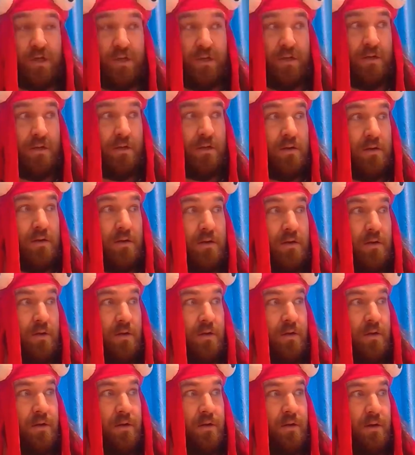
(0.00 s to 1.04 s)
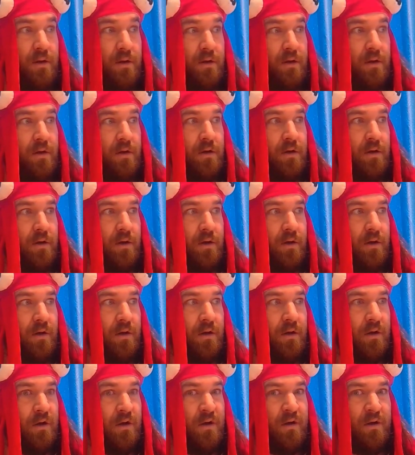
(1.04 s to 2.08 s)

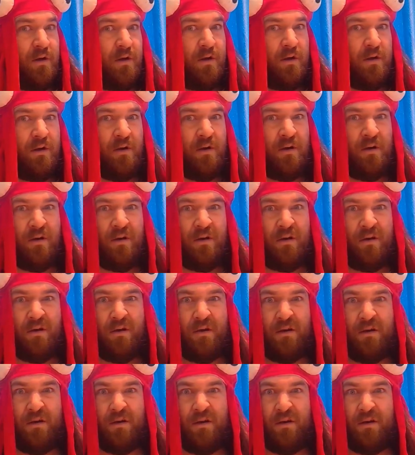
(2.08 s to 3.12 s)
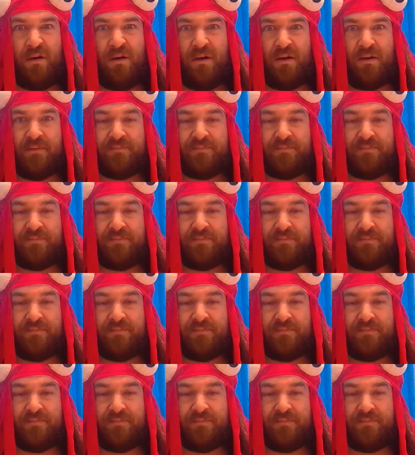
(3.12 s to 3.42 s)
Nobody speaks.